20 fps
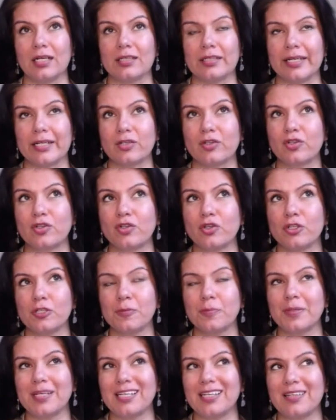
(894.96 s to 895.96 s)
There
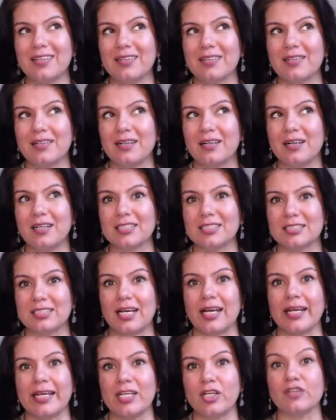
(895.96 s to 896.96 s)
could be a
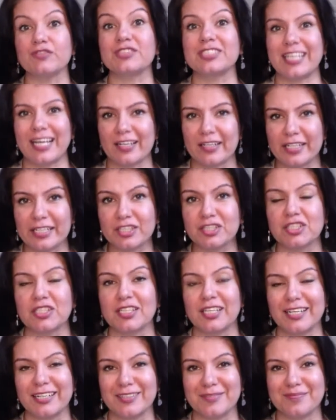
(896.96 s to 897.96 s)
sign of
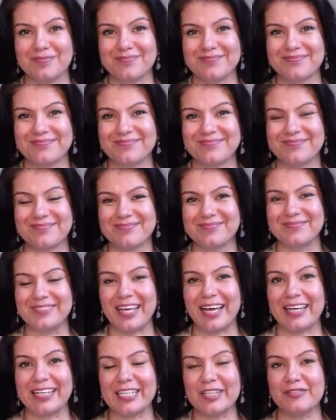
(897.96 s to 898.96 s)
stagnation there.
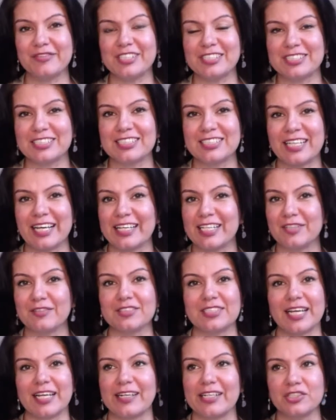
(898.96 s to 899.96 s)
And if there's a sign of
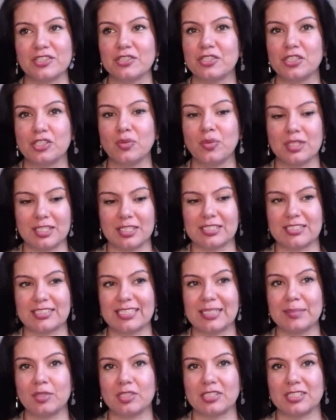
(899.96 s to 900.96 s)
stagnation, you know what they
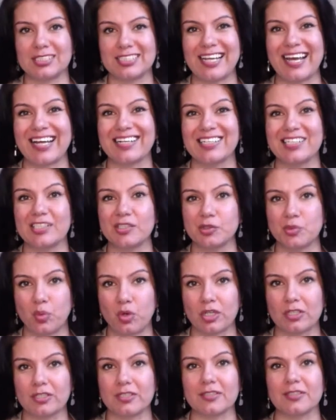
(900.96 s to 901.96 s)
say about stagnant
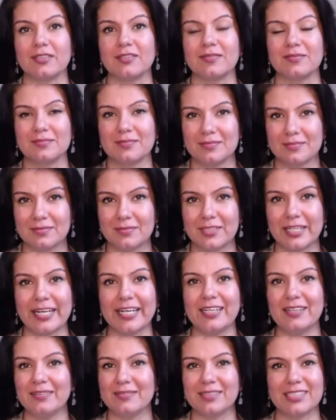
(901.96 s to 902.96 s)
water,
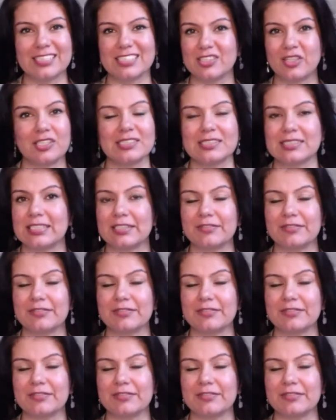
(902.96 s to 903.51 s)
right? It's not